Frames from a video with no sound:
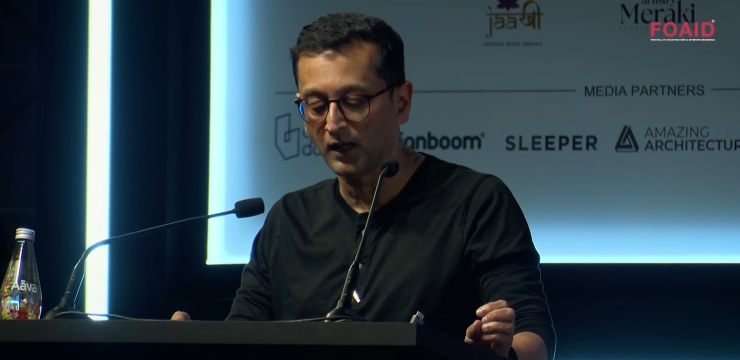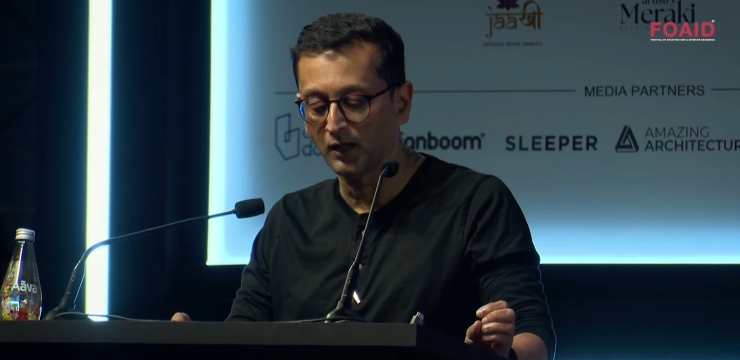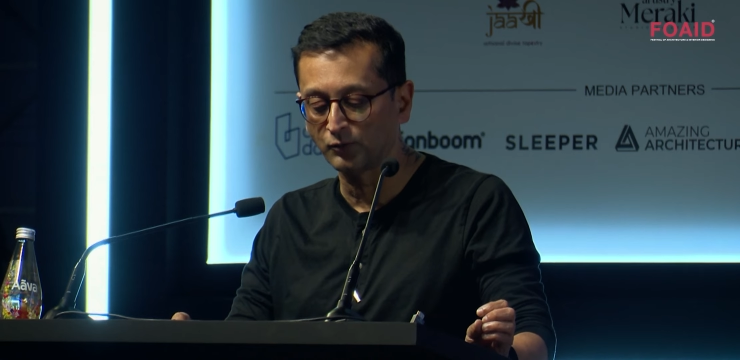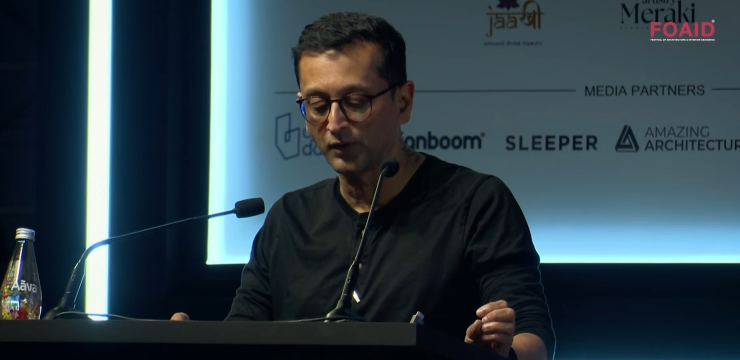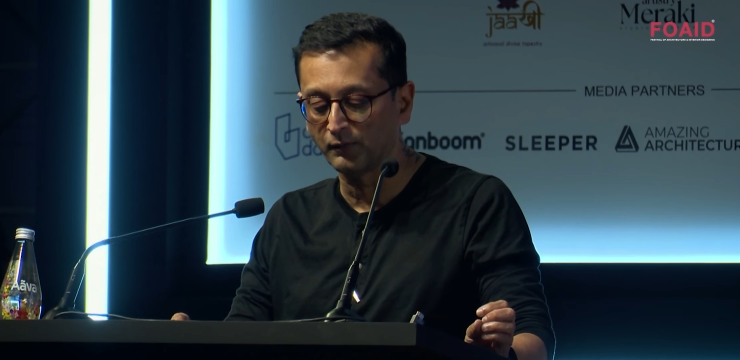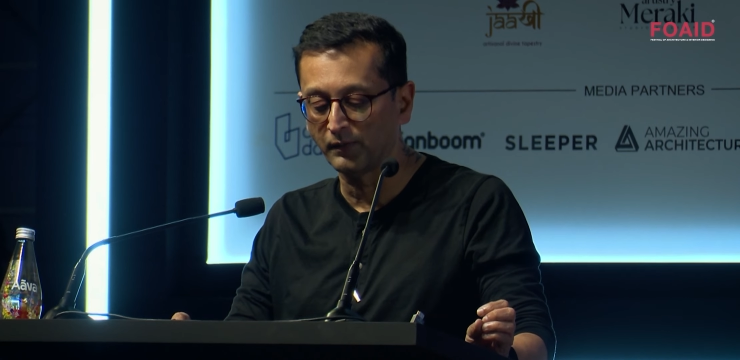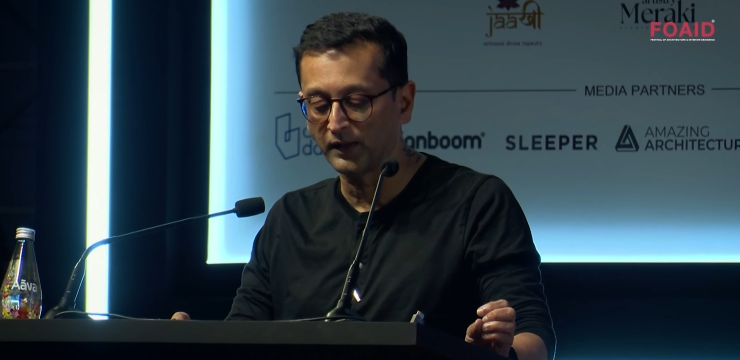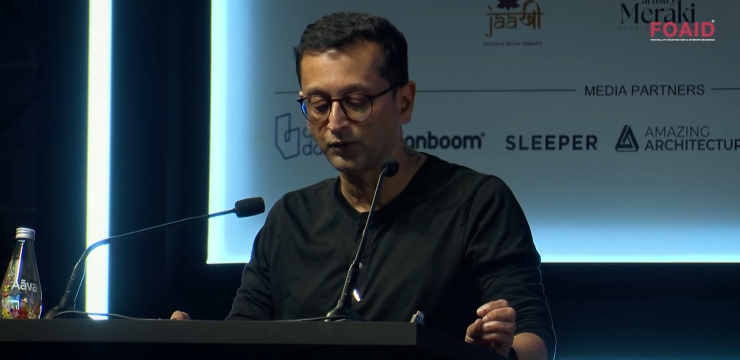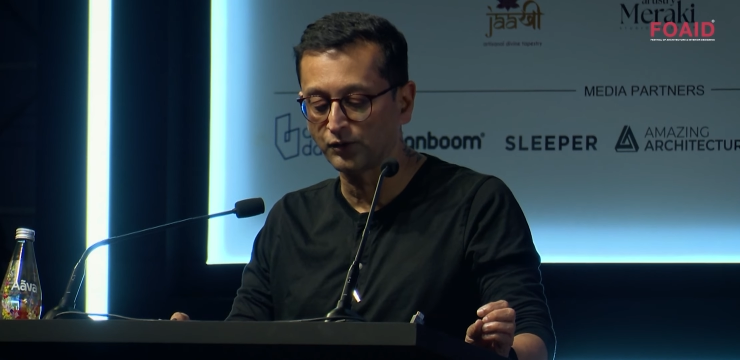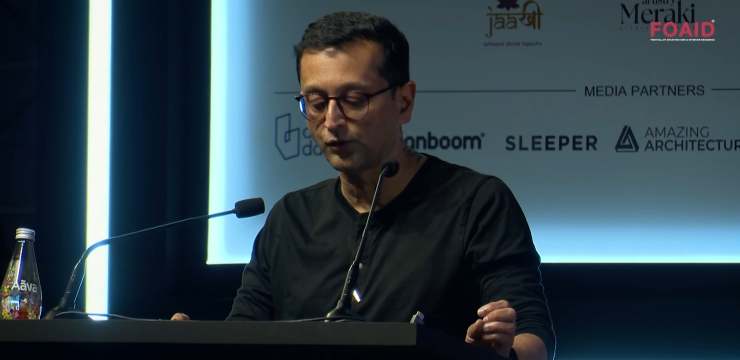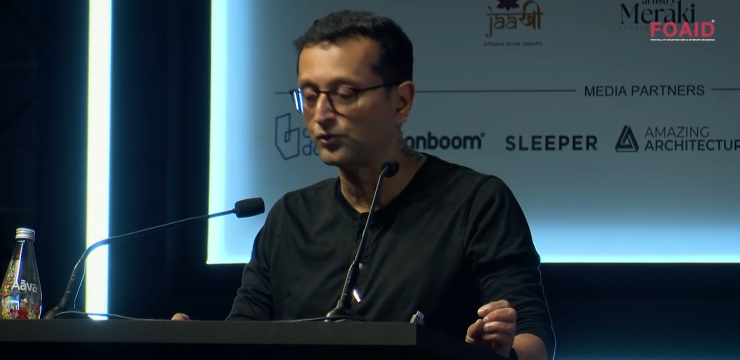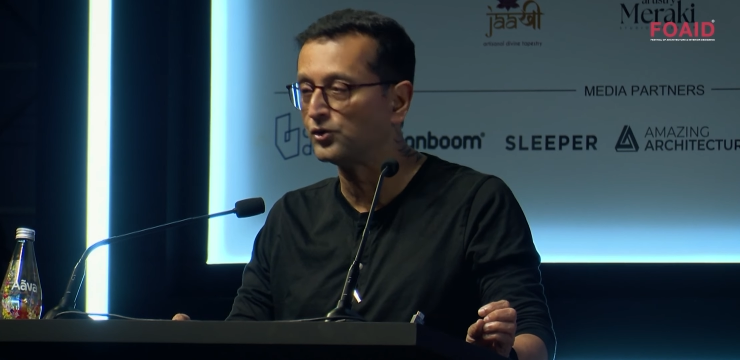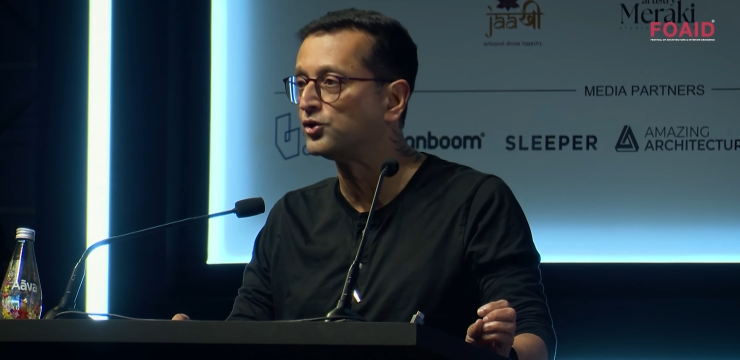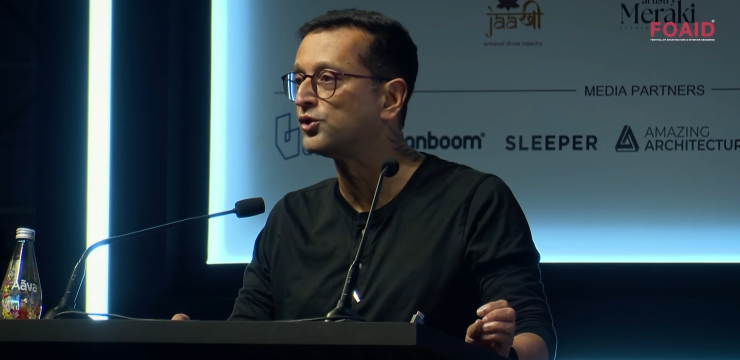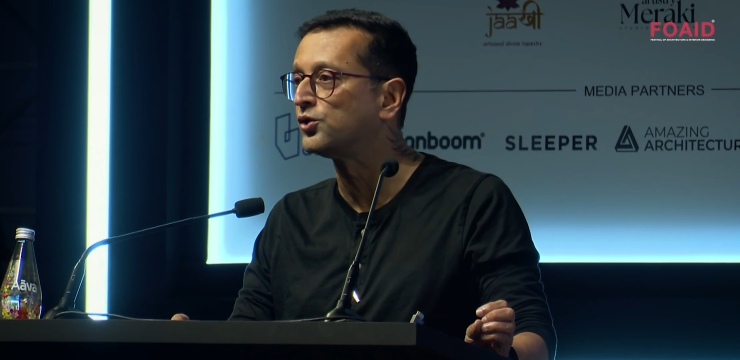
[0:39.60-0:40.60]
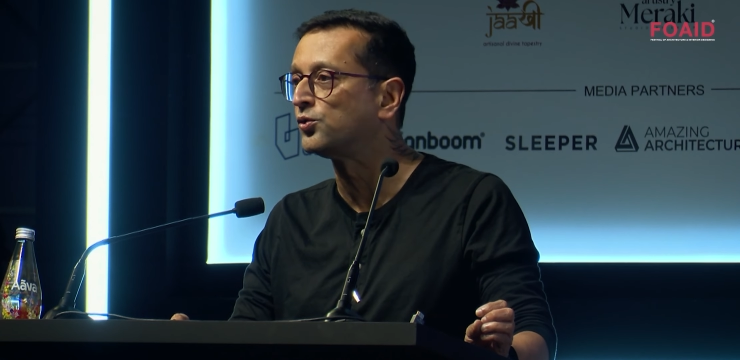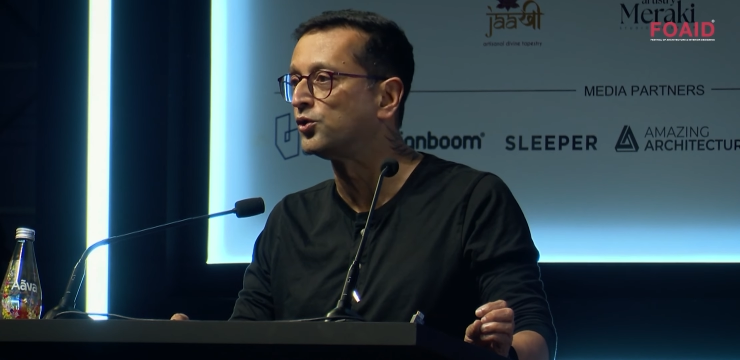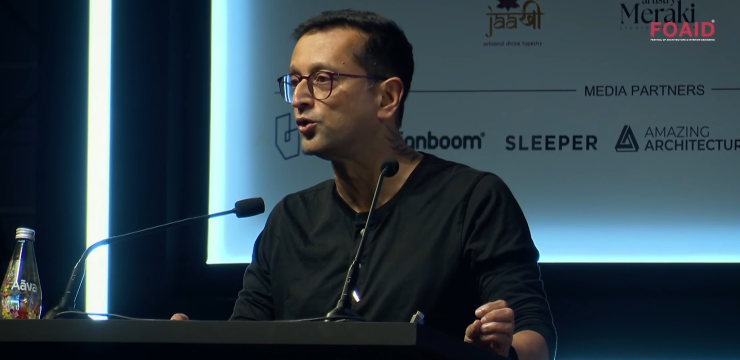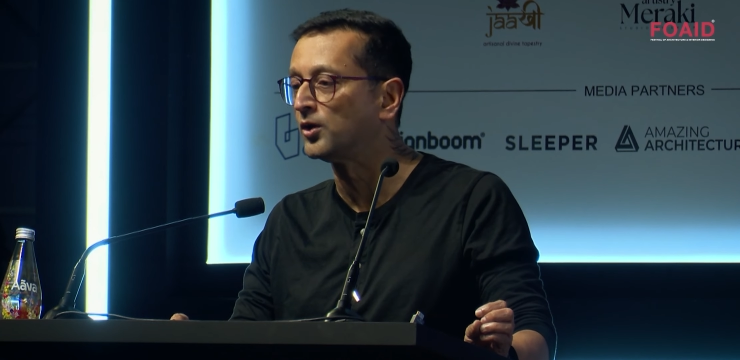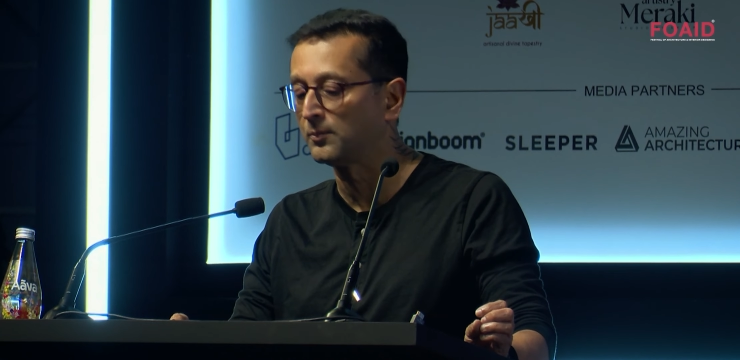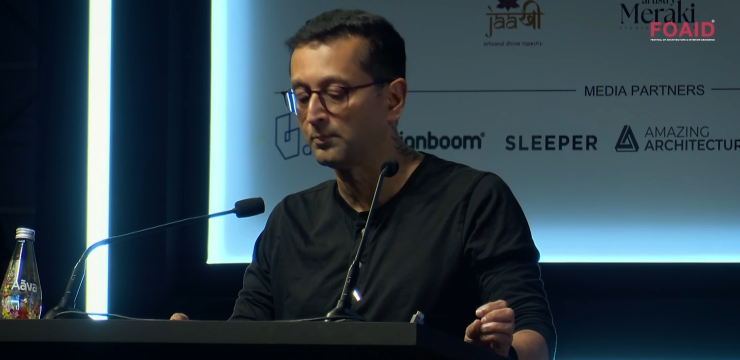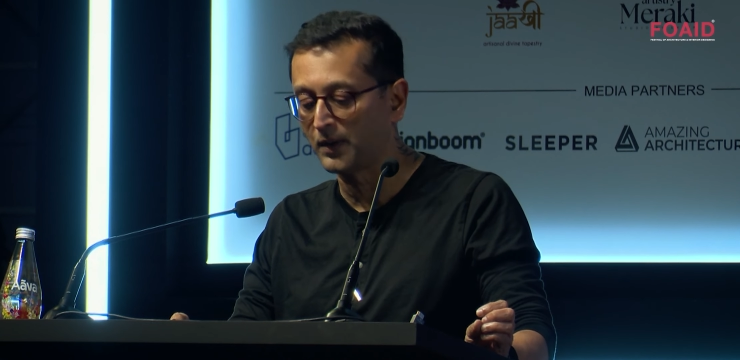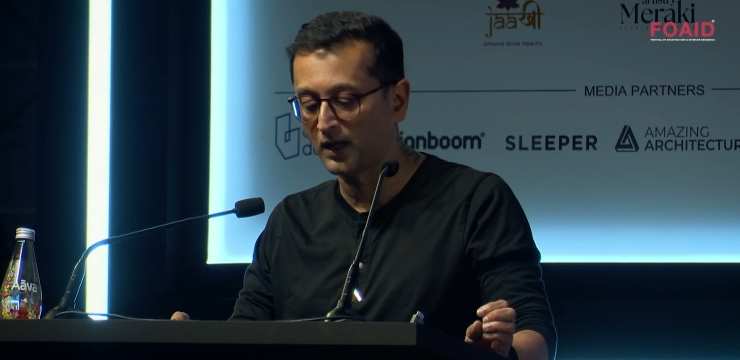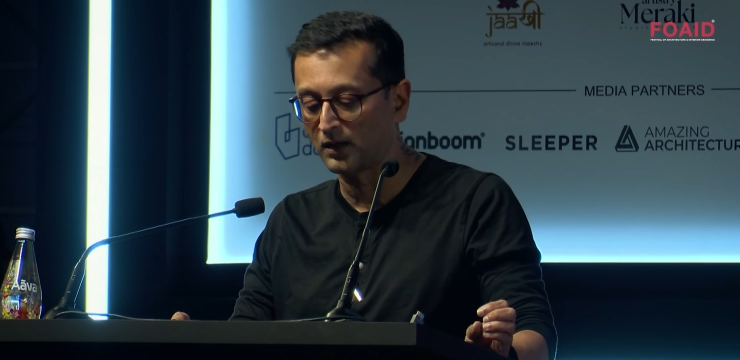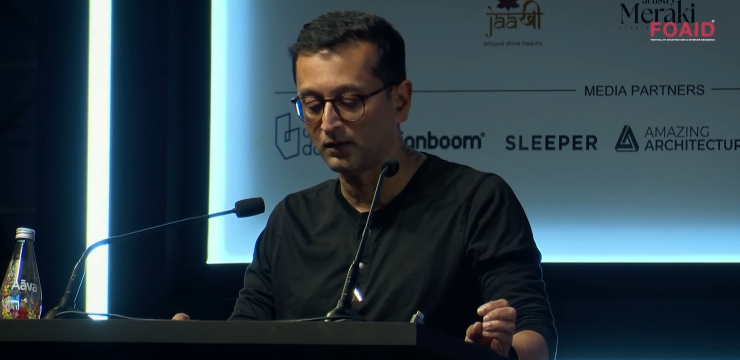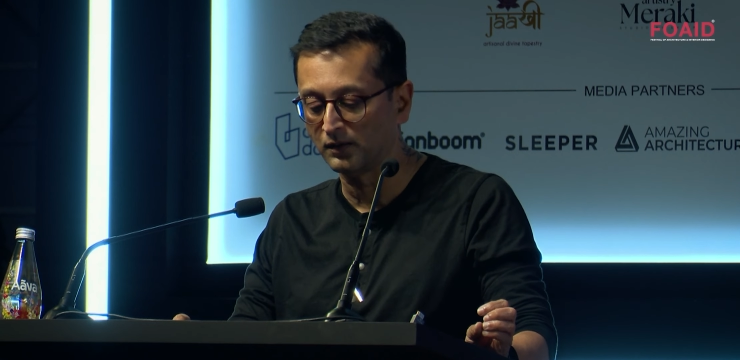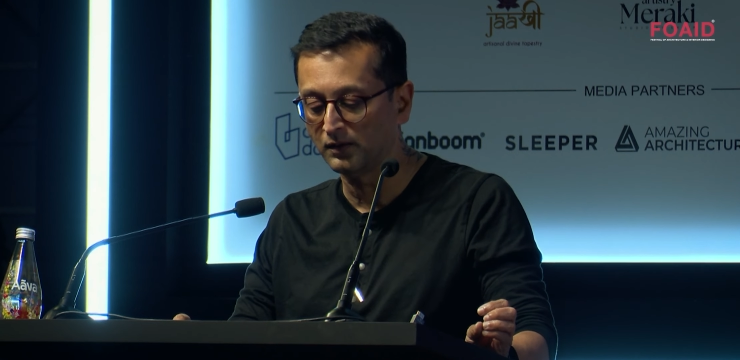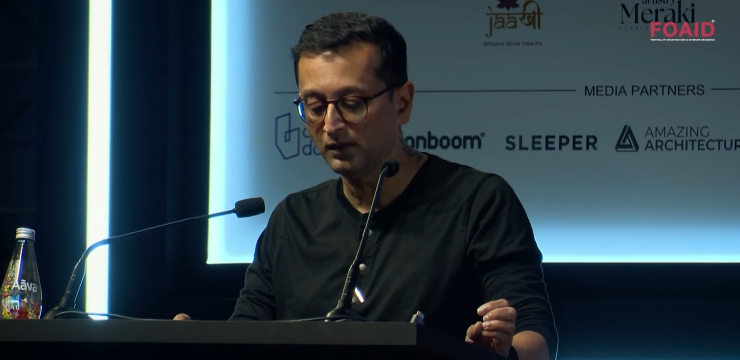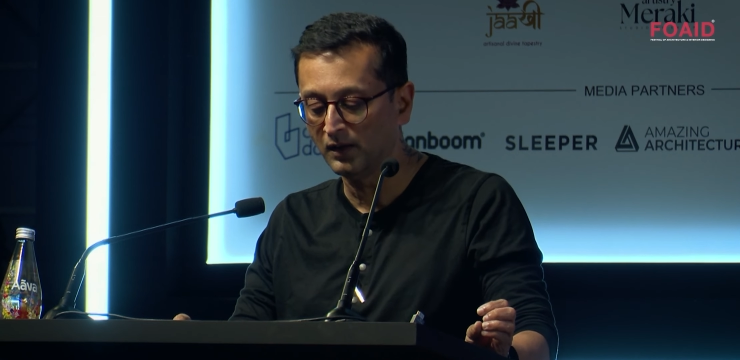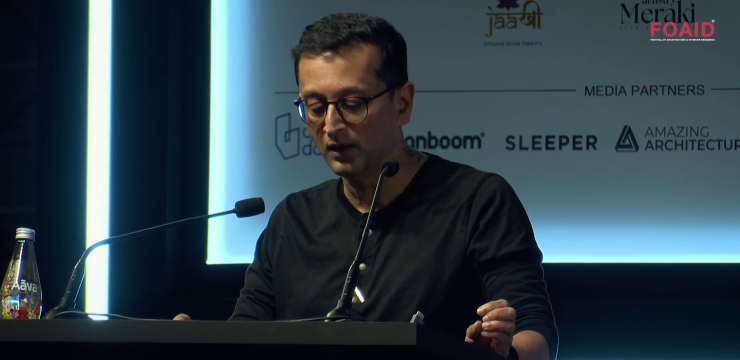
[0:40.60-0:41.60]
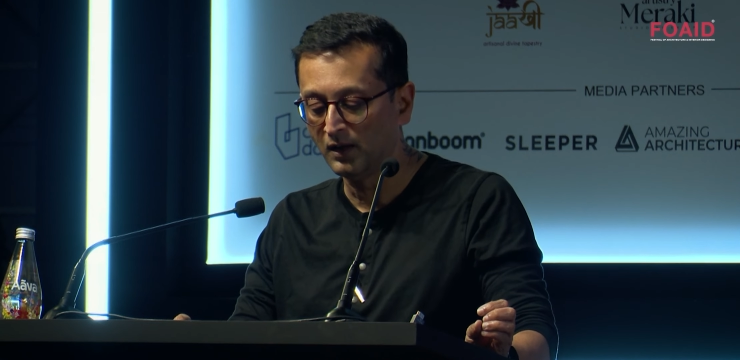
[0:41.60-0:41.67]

they went through the studio in parallel.